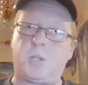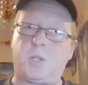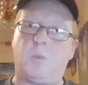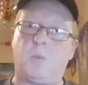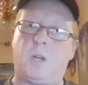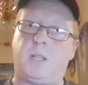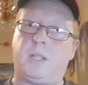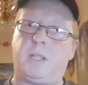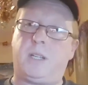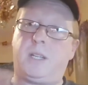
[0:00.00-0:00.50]

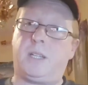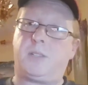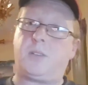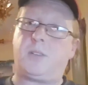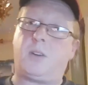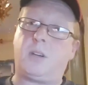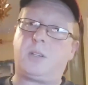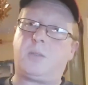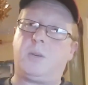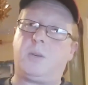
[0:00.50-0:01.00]
1. Now these
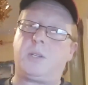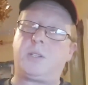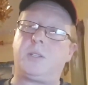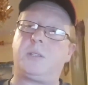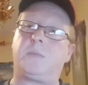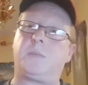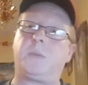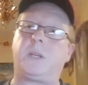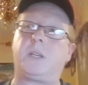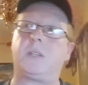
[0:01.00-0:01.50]
are
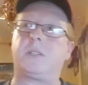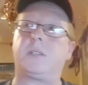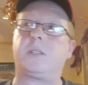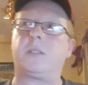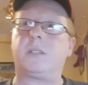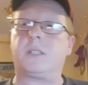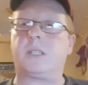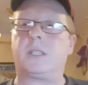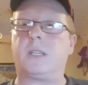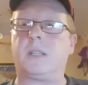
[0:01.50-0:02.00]
questions because
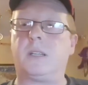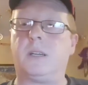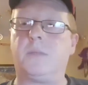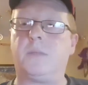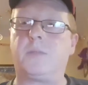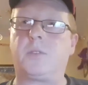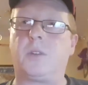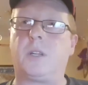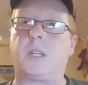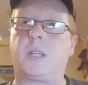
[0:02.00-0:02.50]

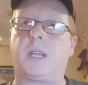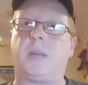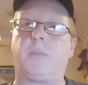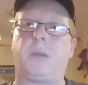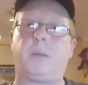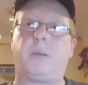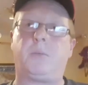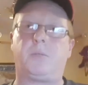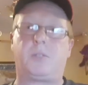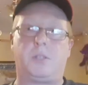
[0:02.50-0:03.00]
I'm trying to get
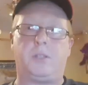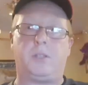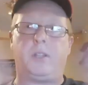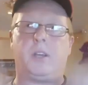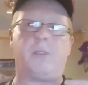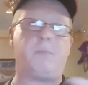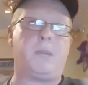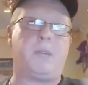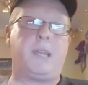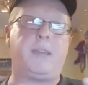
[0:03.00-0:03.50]
people to
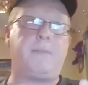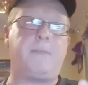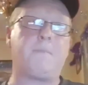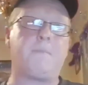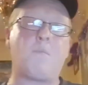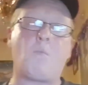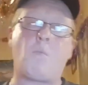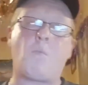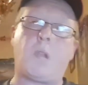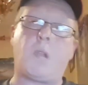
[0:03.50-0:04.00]
know me
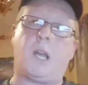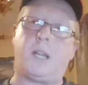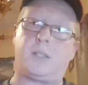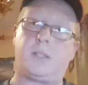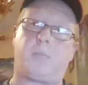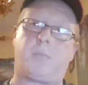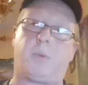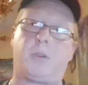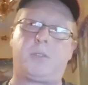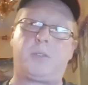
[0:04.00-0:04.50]
as
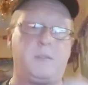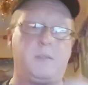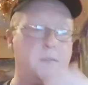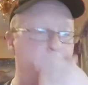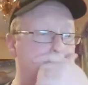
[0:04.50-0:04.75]
a person,